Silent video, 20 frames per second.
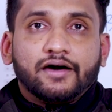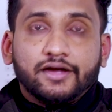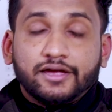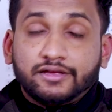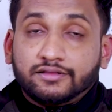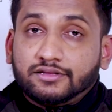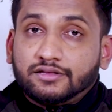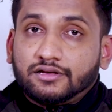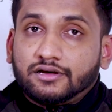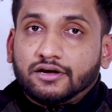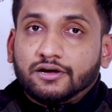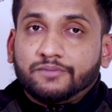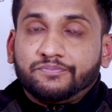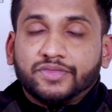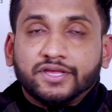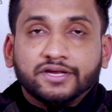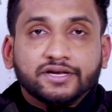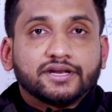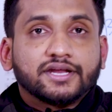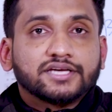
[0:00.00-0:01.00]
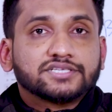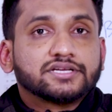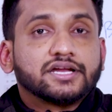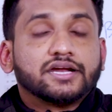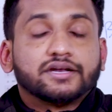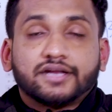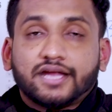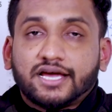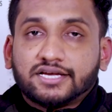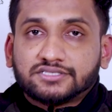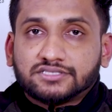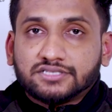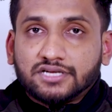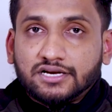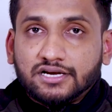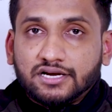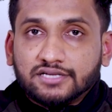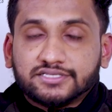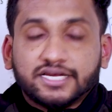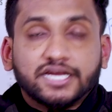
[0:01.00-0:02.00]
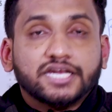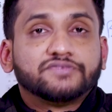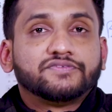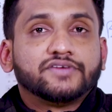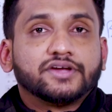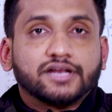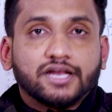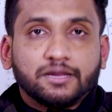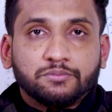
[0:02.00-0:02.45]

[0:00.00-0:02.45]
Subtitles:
in the international and national scientific